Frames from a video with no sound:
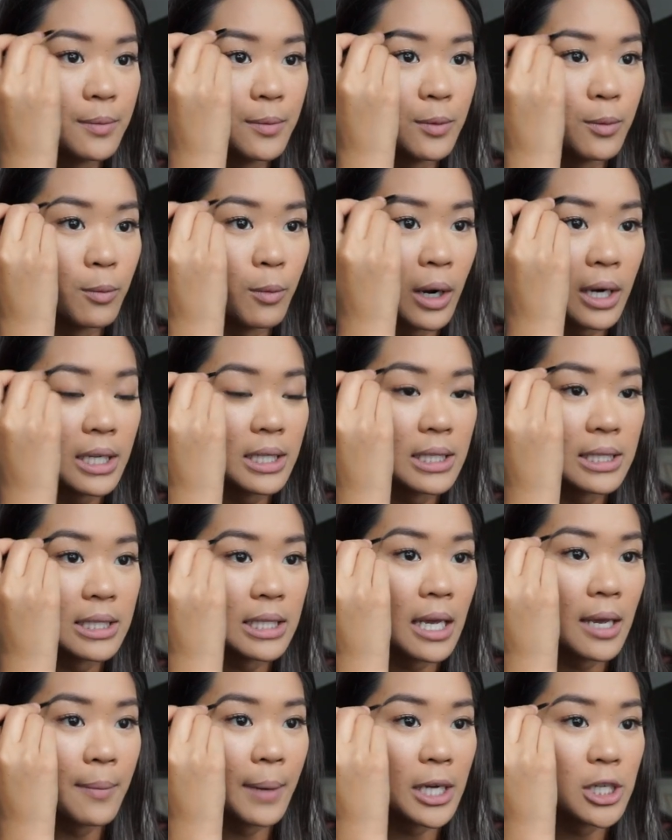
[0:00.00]
wanted to
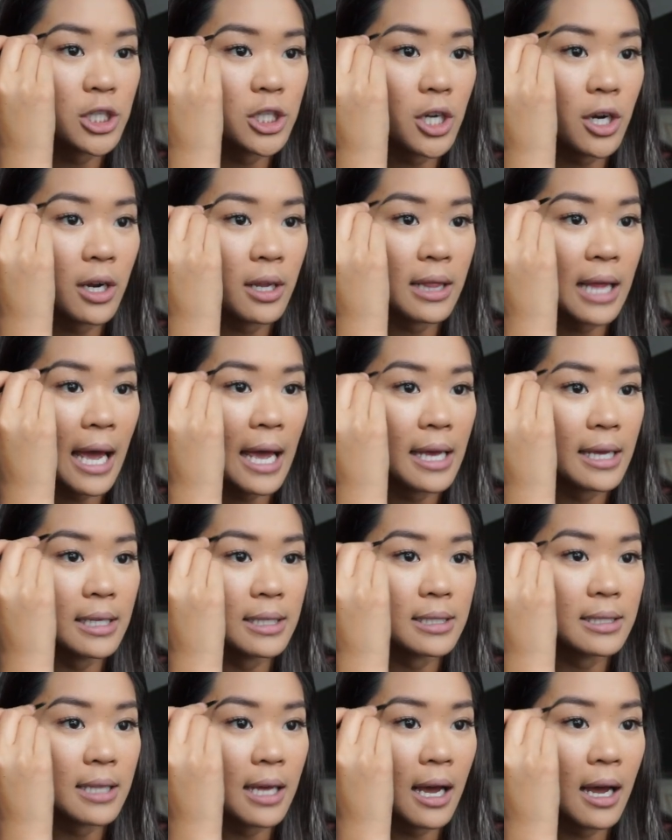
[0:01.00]
say by sharing that
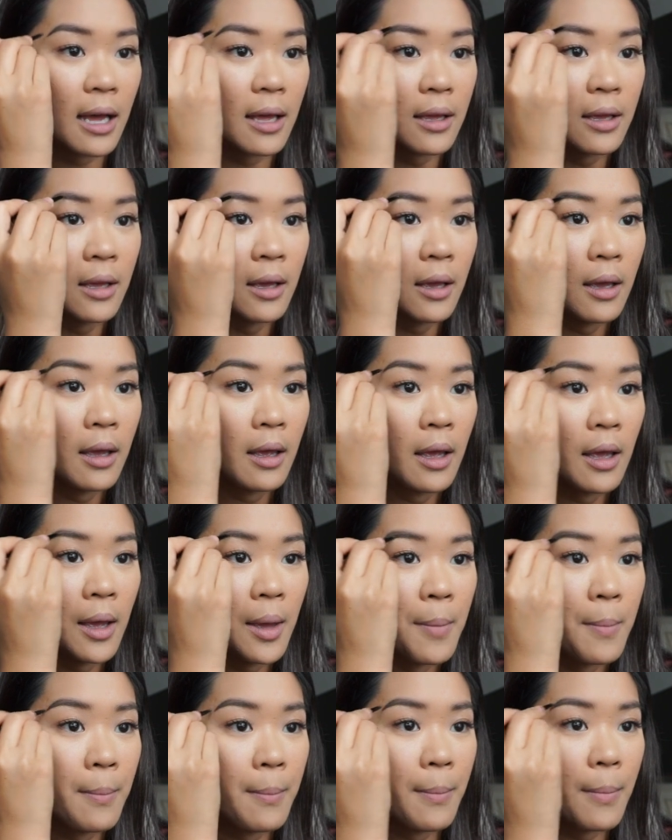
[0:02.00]
is that
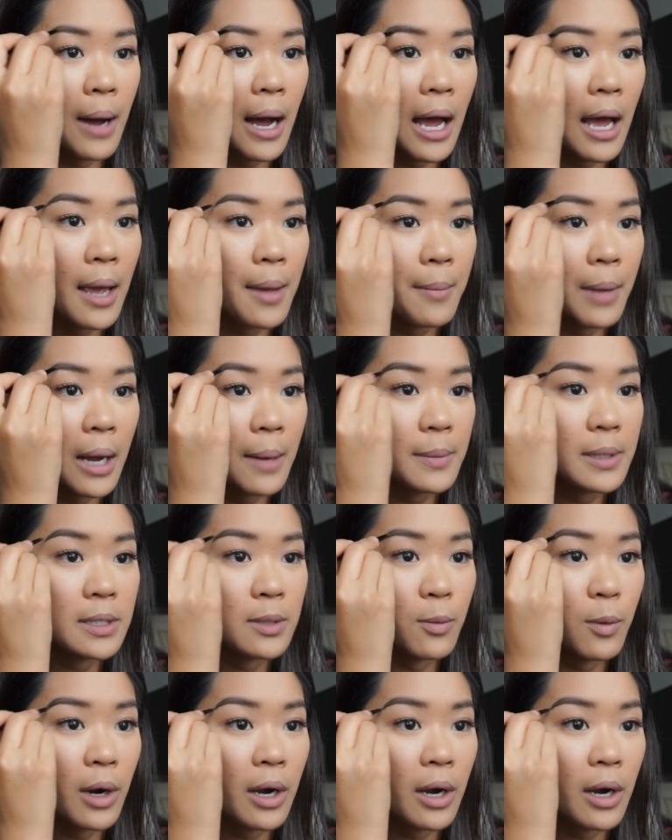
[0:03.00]
my mom is